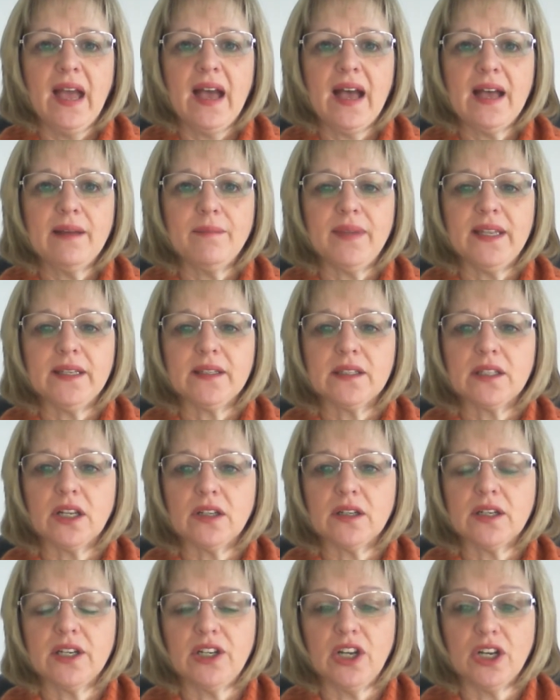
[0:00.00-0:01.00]
um, in
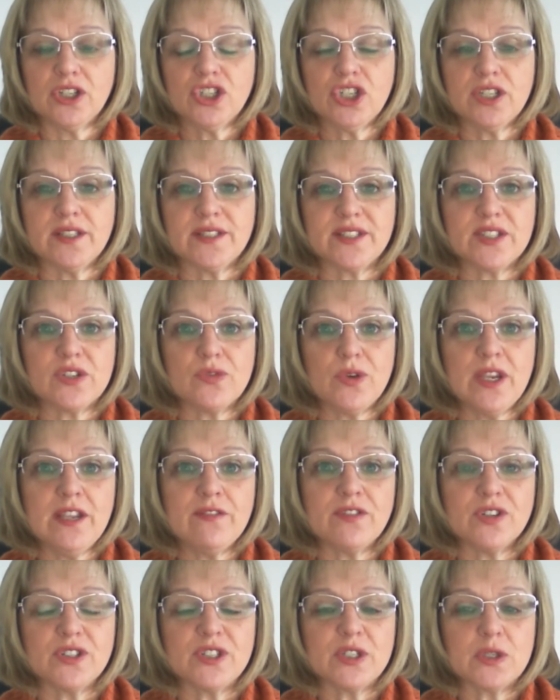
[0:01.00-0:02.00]
Colossians 3,
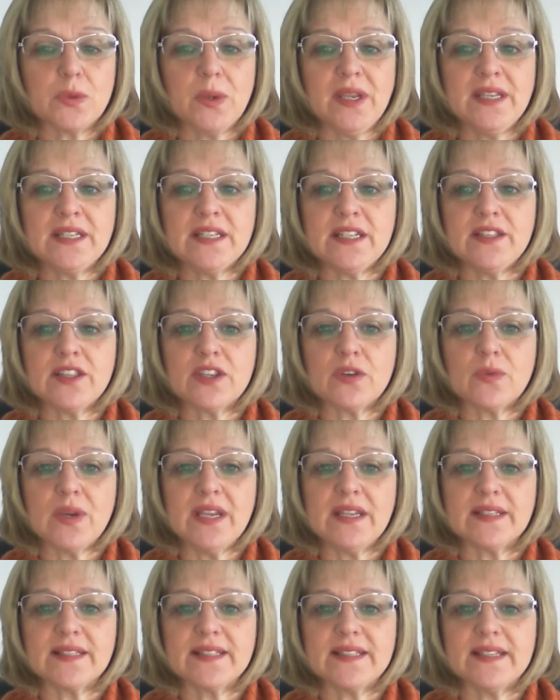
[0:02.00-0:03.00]
verse
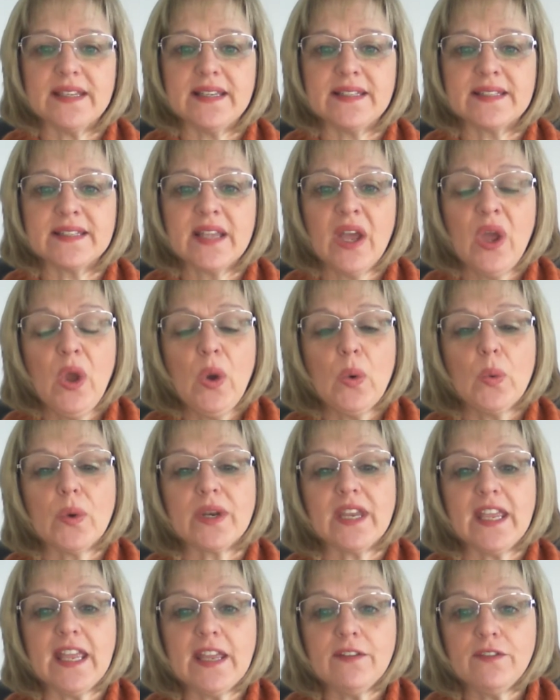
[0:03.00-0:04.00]
23, it says,
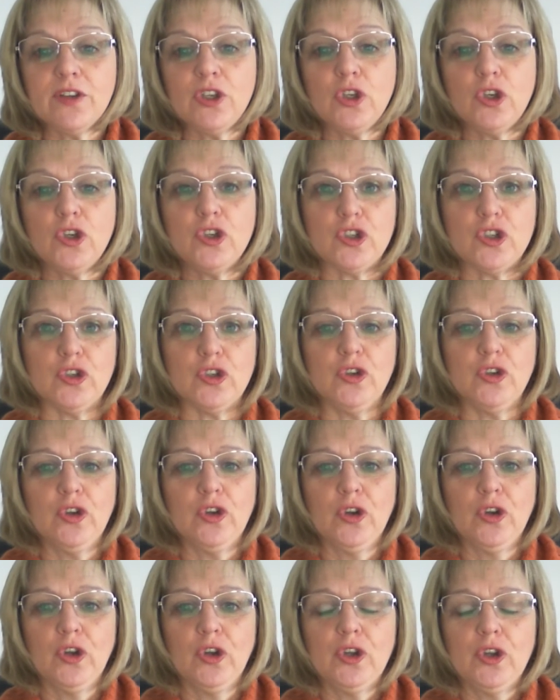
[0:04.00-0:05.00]
Whatever you do,
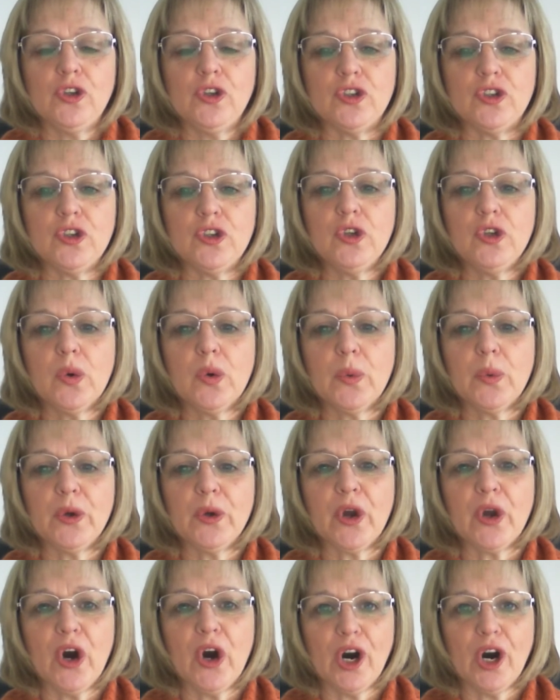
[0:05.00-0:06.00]
do your
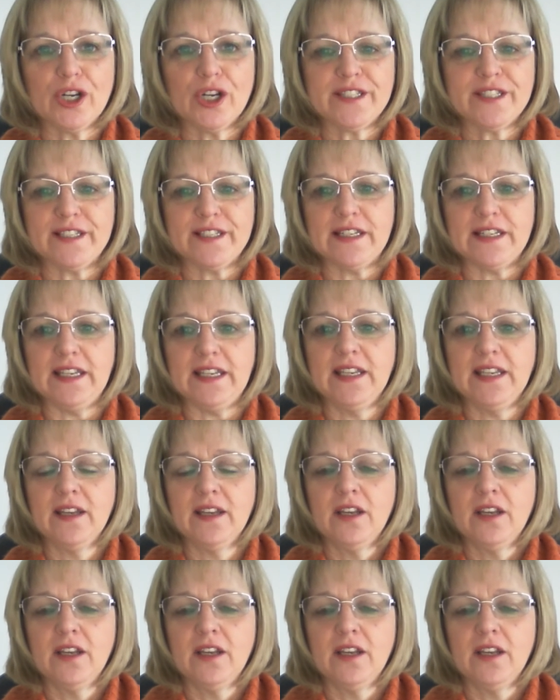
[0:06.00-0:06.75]
work heartily,